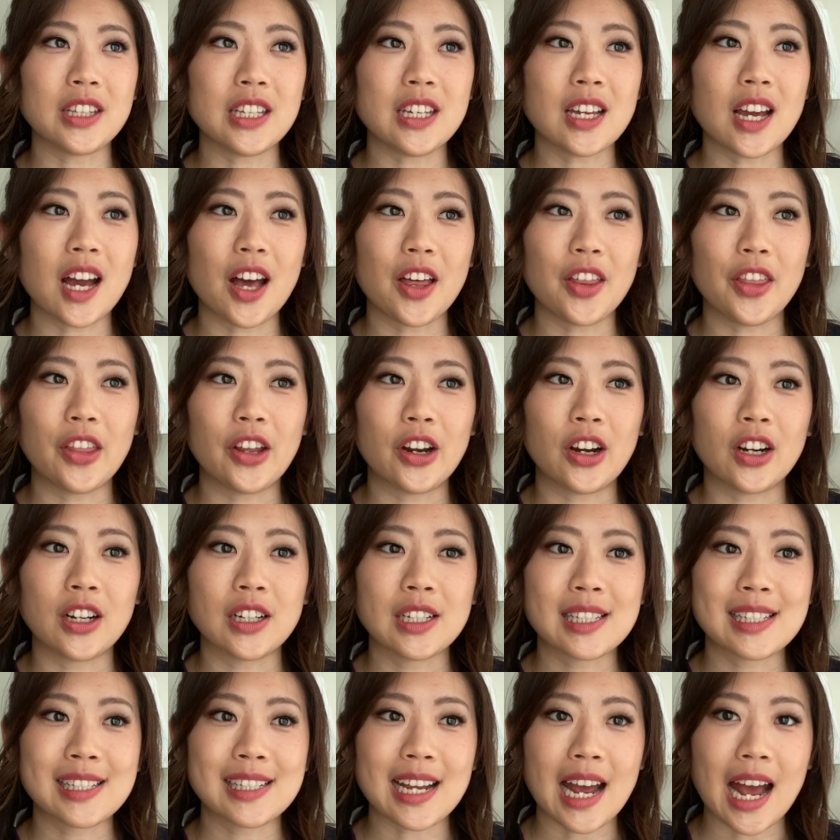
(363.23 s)
the other
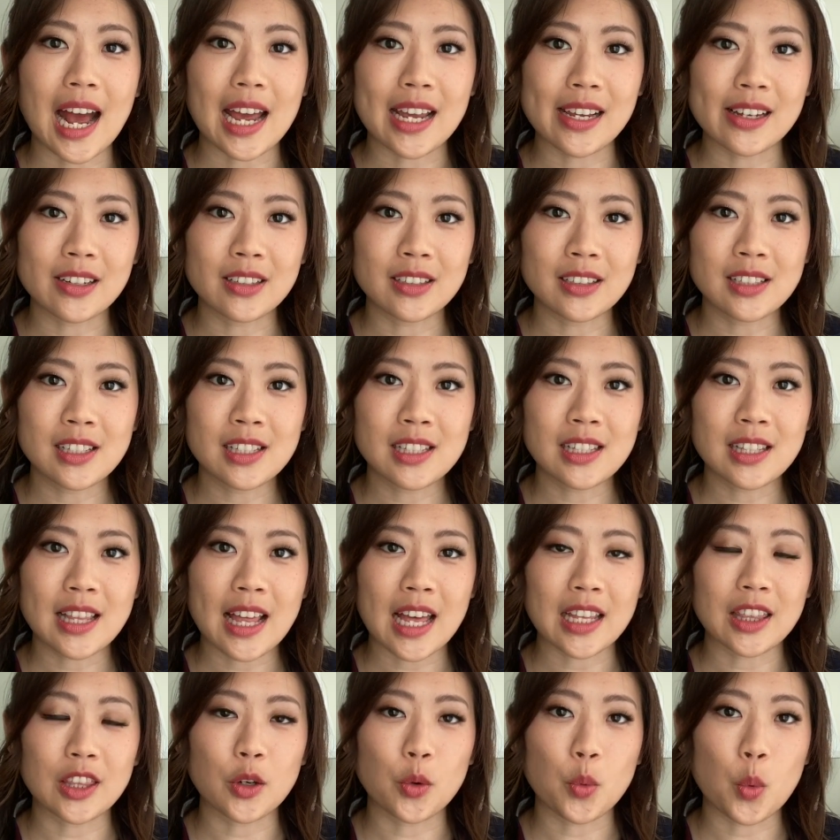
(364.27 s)
styles
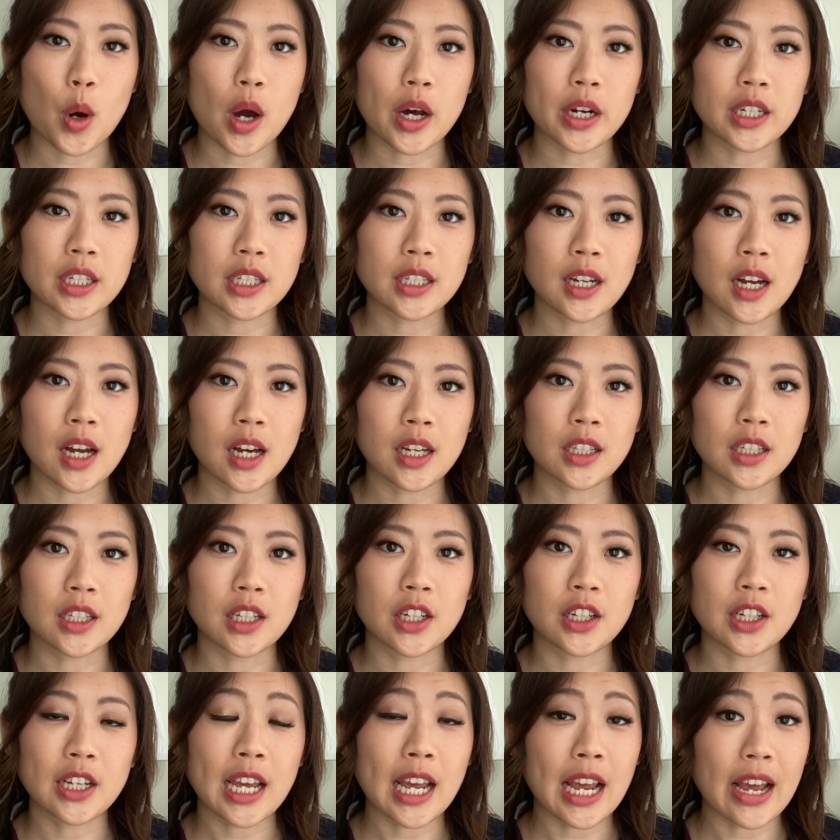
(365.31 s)
that the
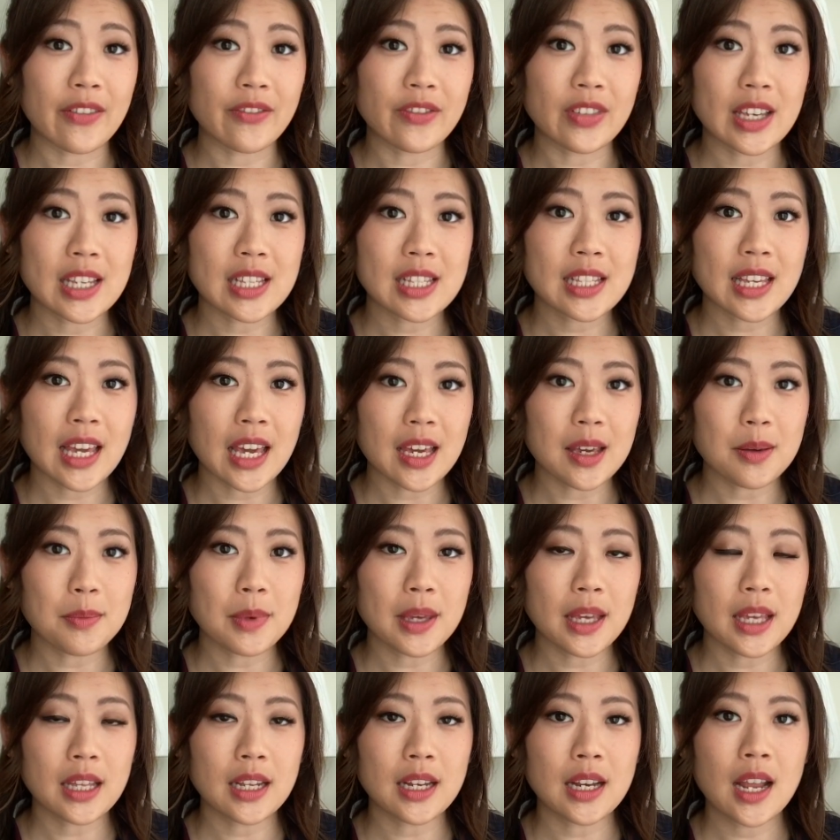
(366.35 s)
watercolor canvas came
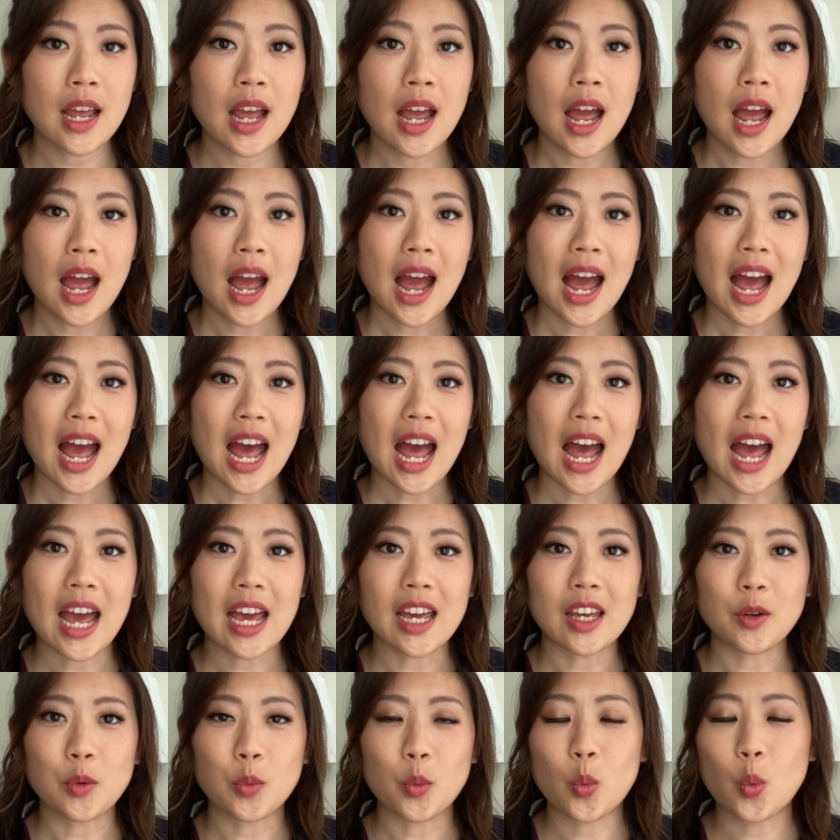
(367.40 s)
in,
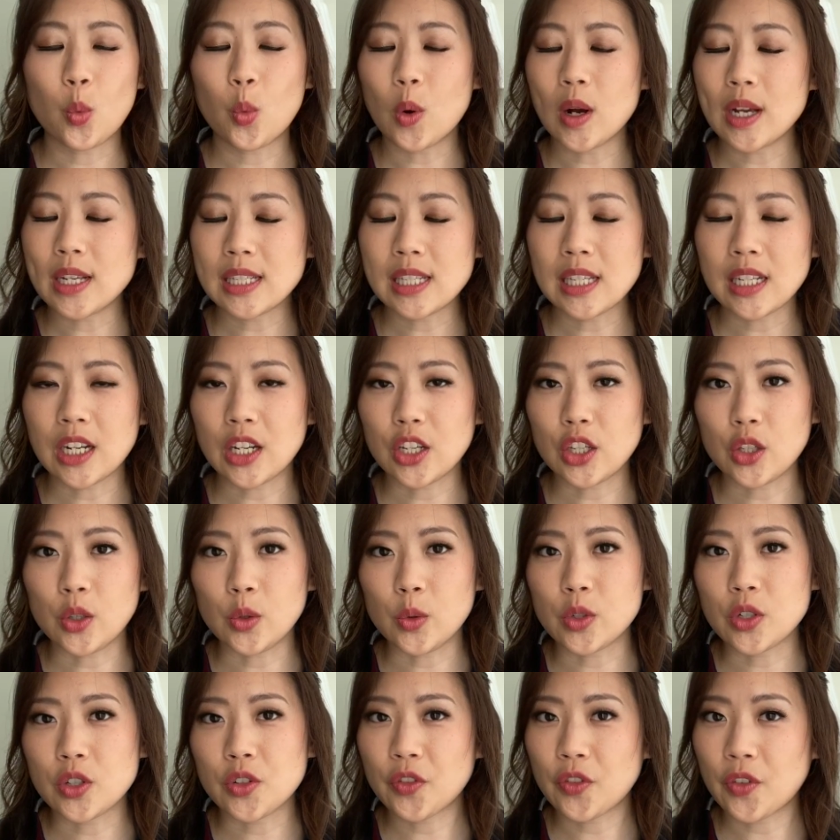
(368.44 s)
I wasn't a
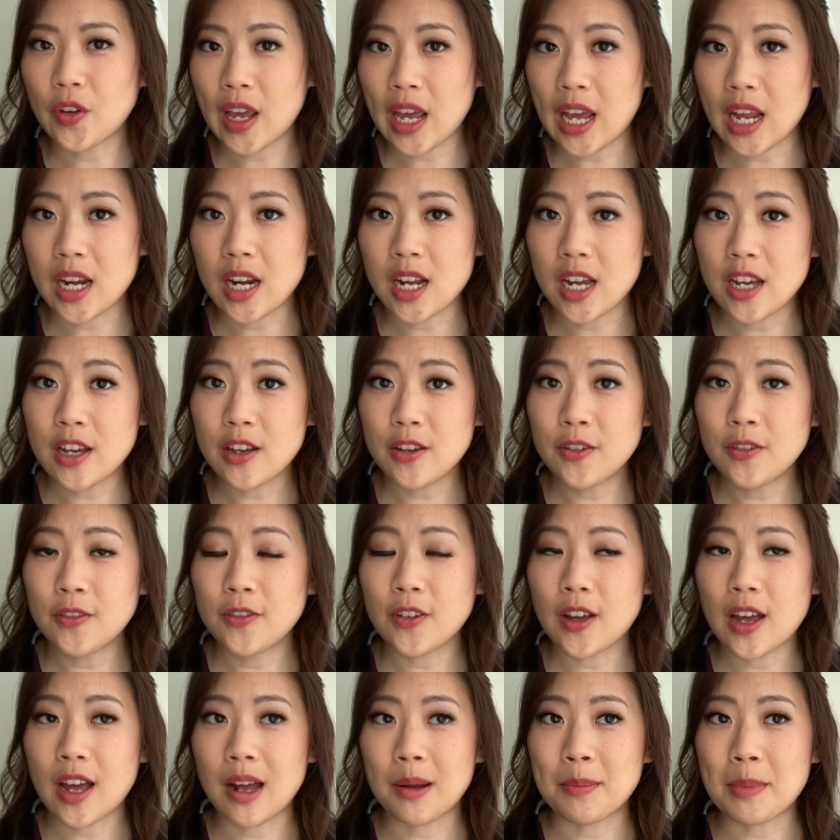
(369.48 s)
huge fan of,
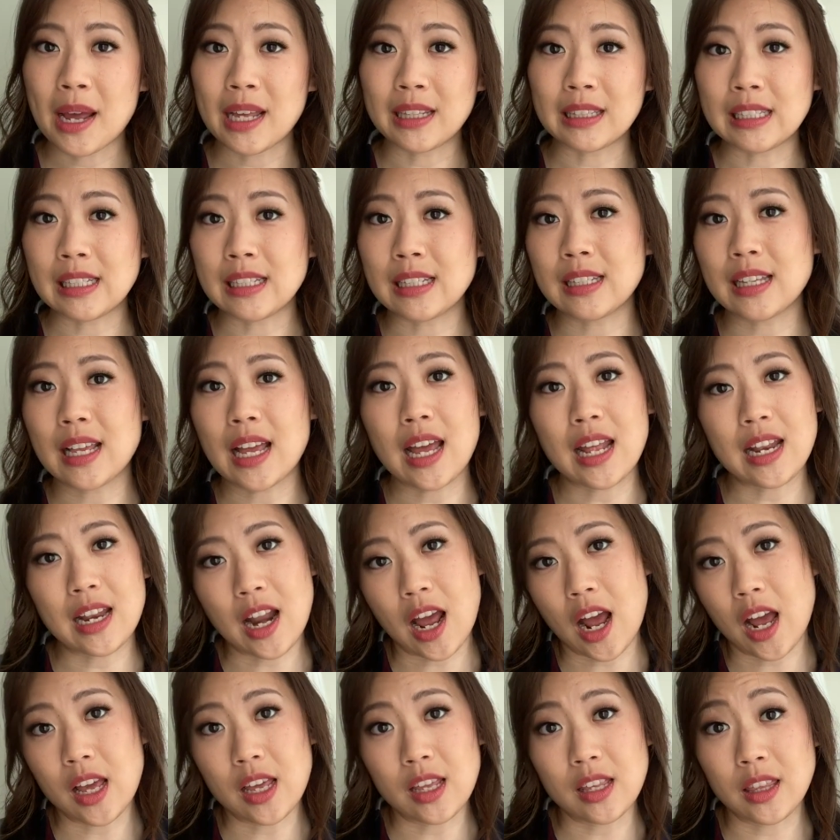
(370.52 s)
um, at least
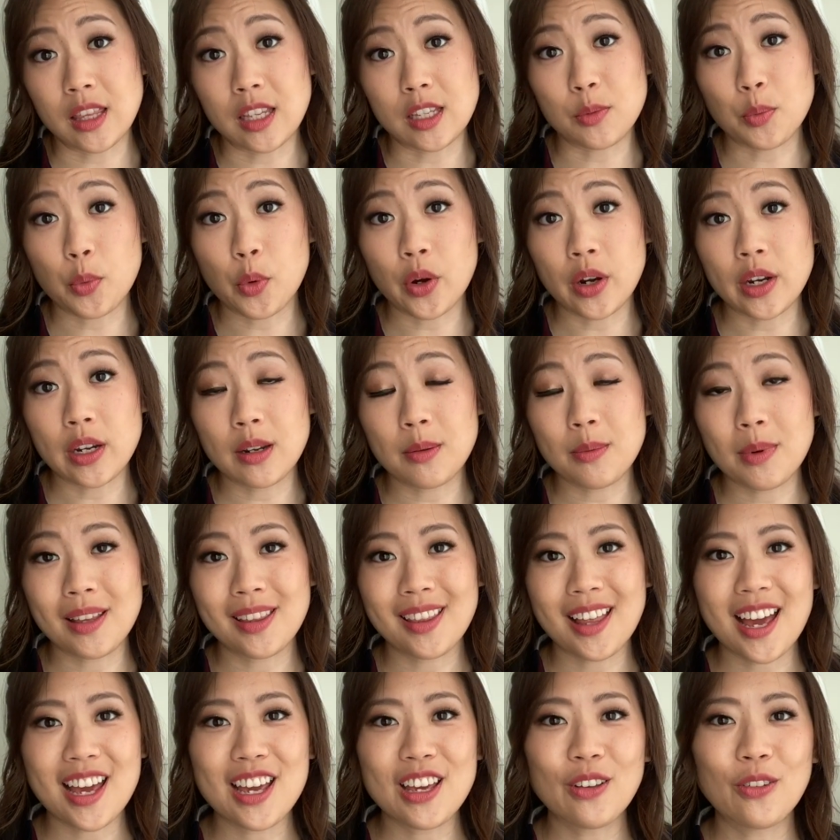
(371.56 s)
not in this point in my
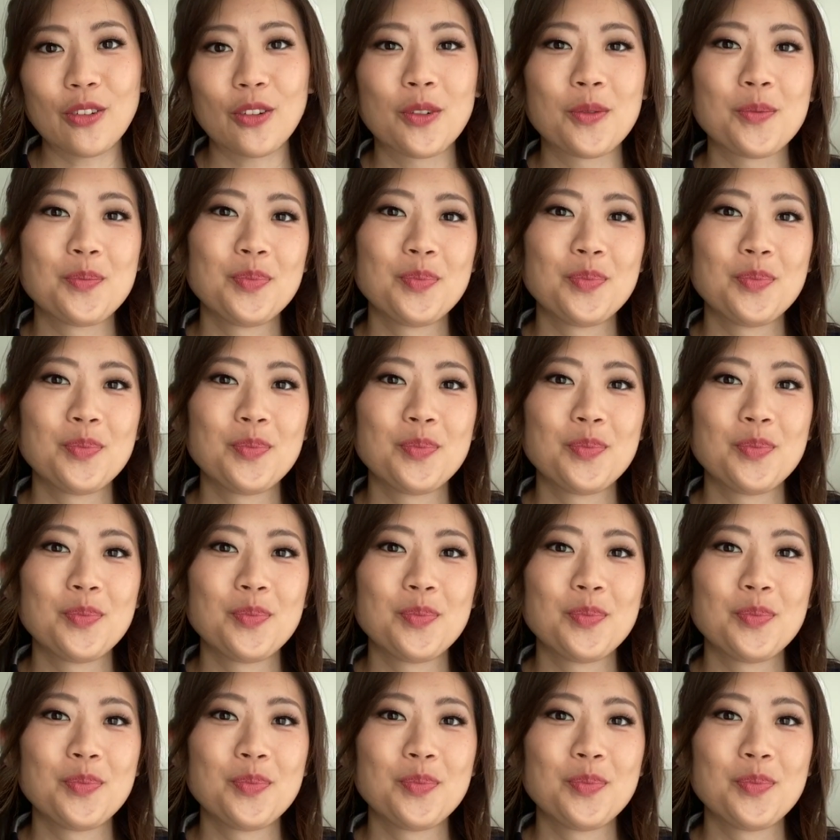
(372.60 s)
life.